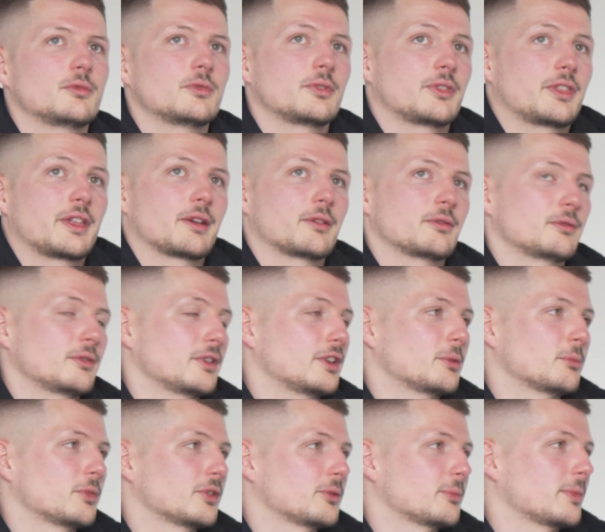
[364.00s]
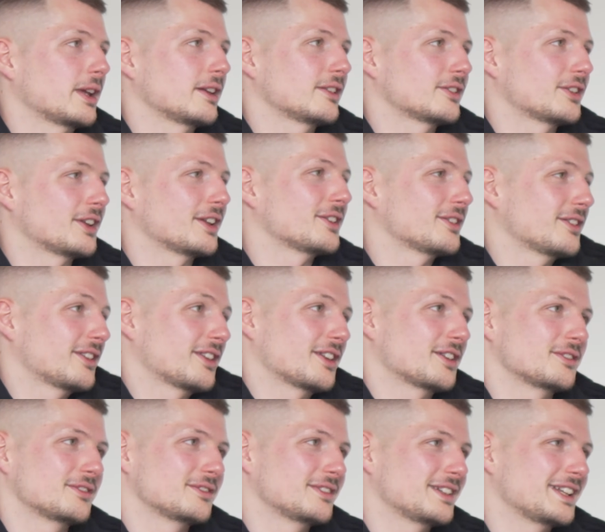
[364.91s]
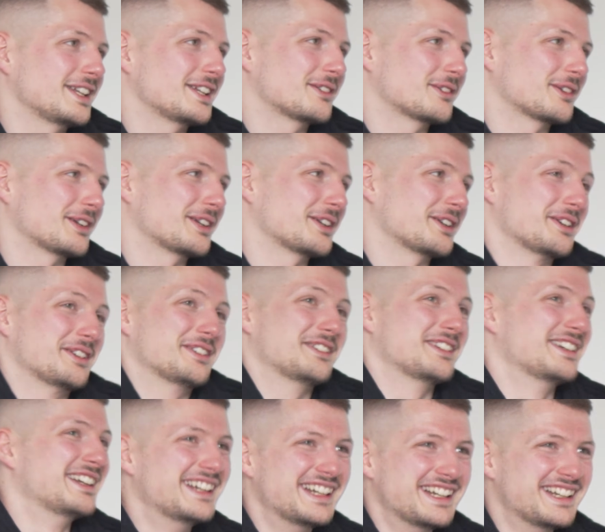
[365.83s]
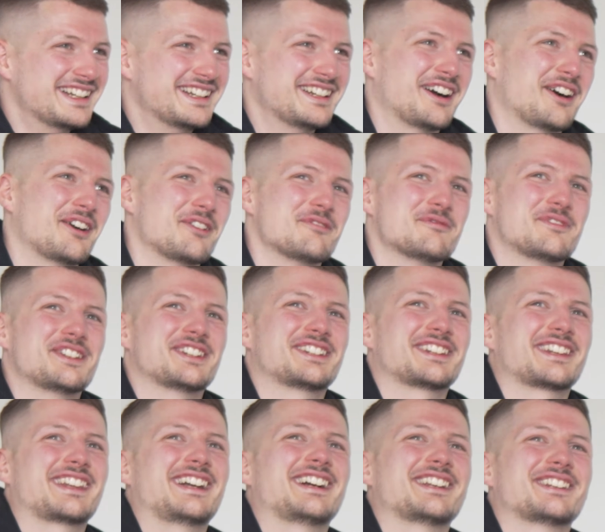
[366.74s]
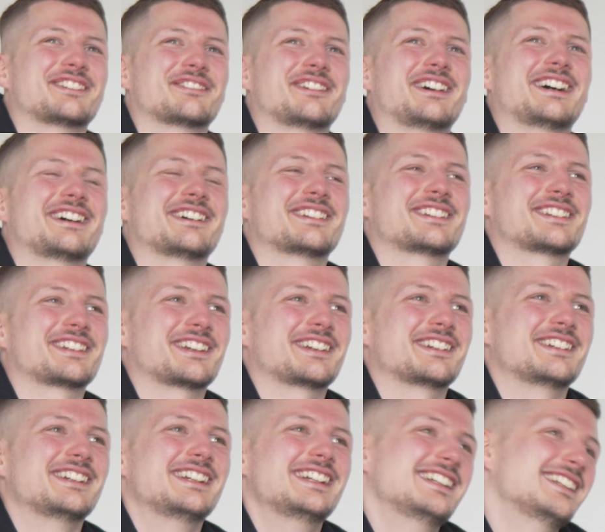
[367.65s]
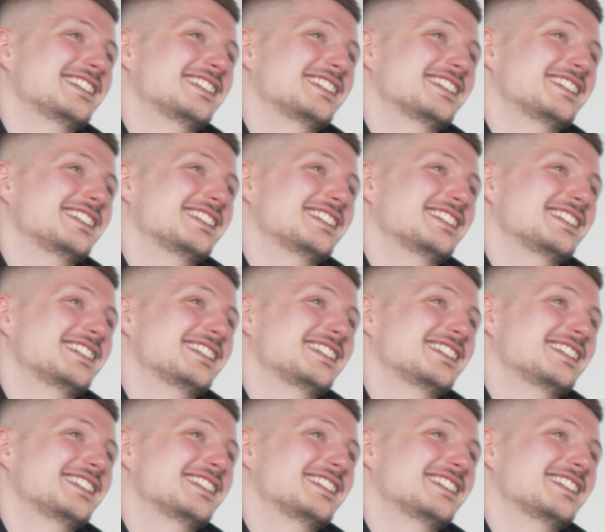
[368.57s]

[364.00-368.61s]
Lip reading: with the numbers make sense, then equally open to that as well. So